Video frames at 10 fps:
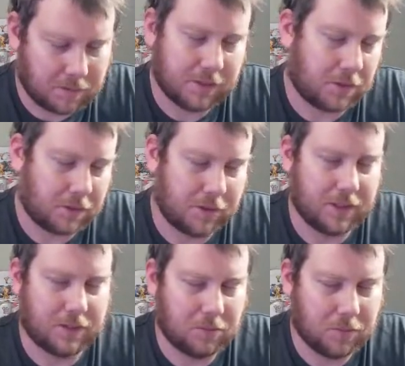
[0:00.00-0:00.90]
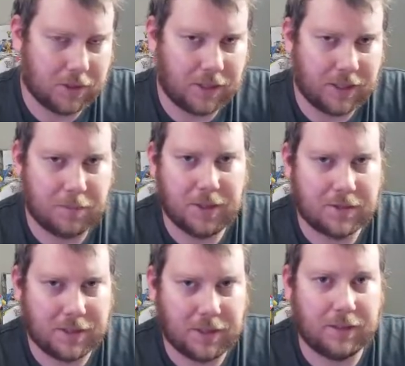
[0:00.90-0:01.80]
this card exactly, but I had a
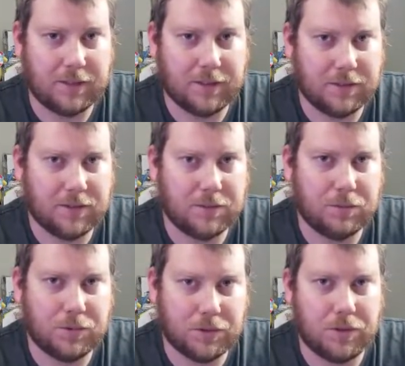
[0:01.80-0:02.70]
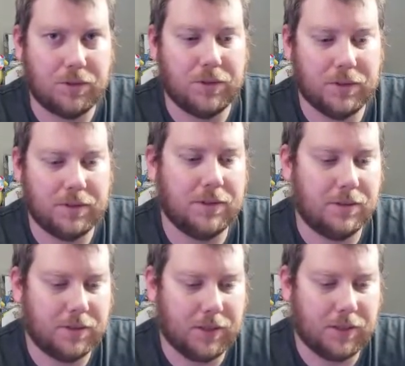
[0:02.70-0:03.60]
PSA 9 of this, was stolen, so I
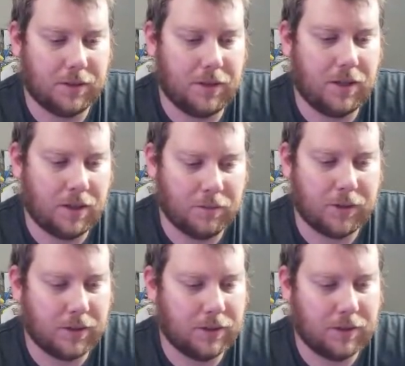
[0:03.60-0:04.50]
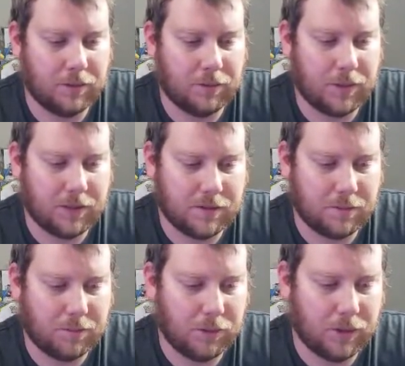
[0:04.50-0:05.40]
was like, I want to get another one at
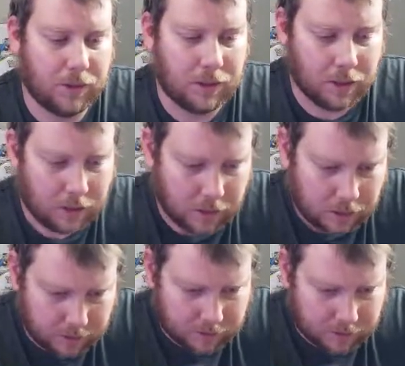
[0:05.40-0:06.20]
some point. It